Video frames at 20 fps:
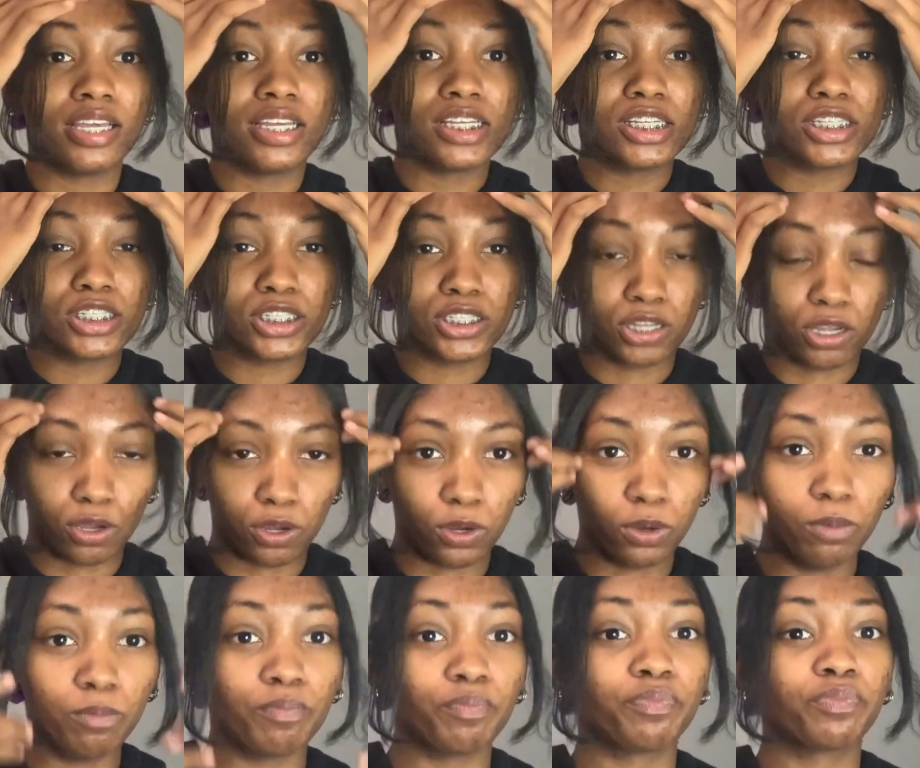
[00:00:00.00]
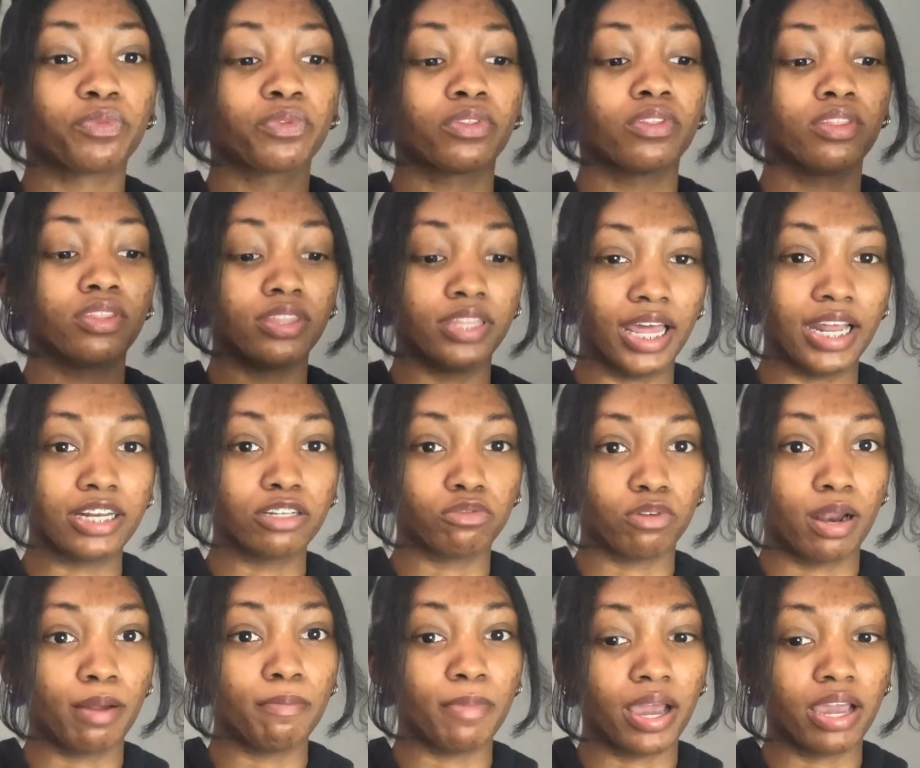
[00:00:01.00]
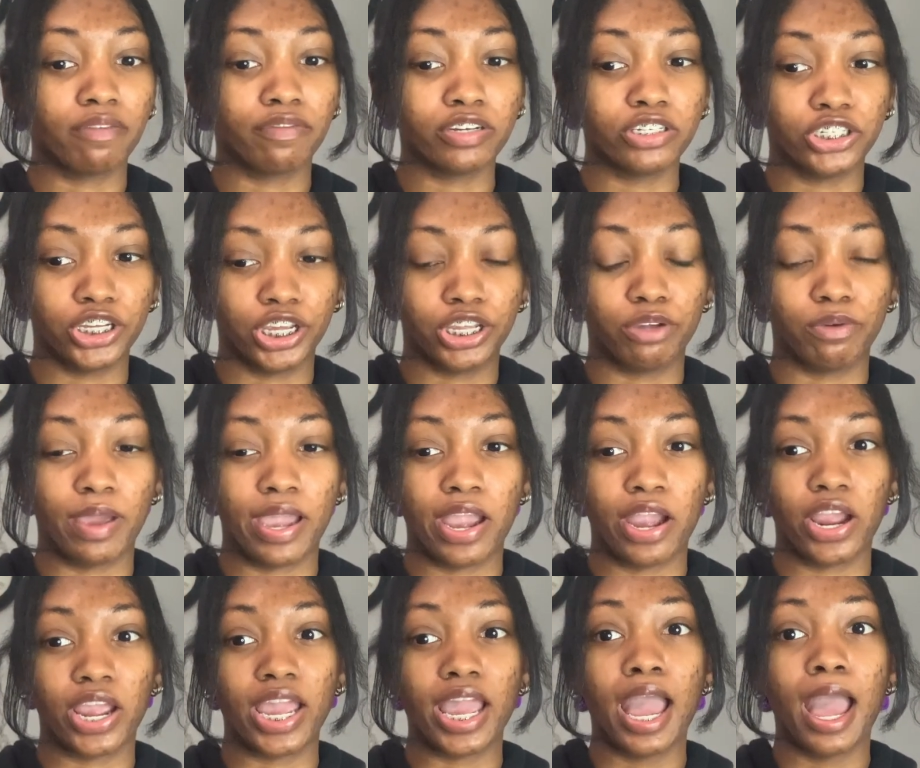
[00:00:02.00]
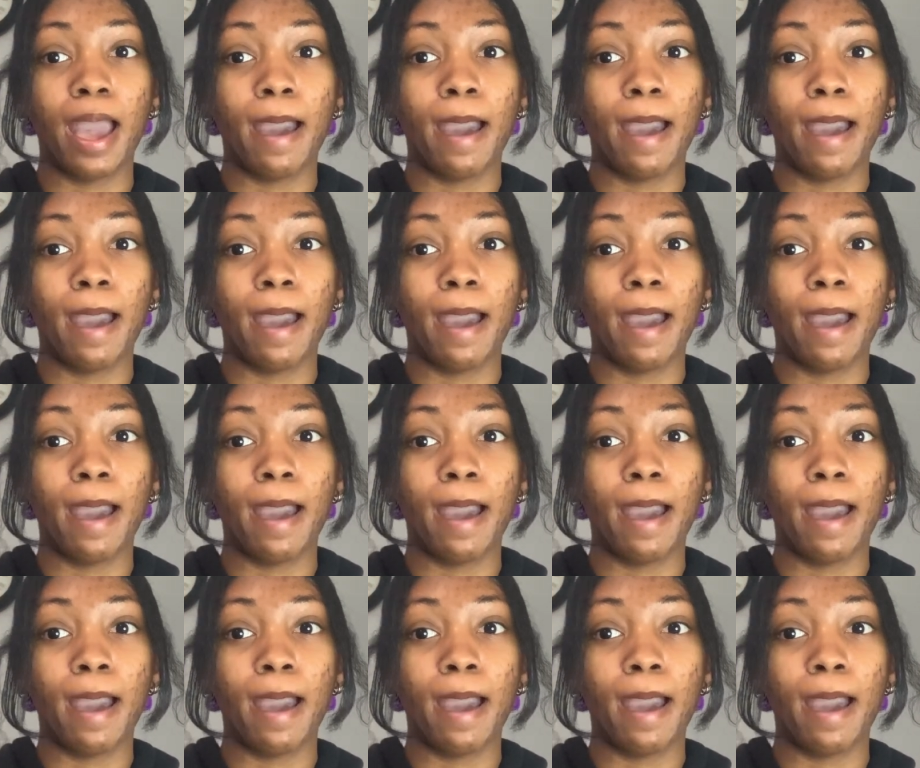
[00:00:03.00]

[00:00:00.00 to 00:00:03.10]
So that is what I'm buying for January,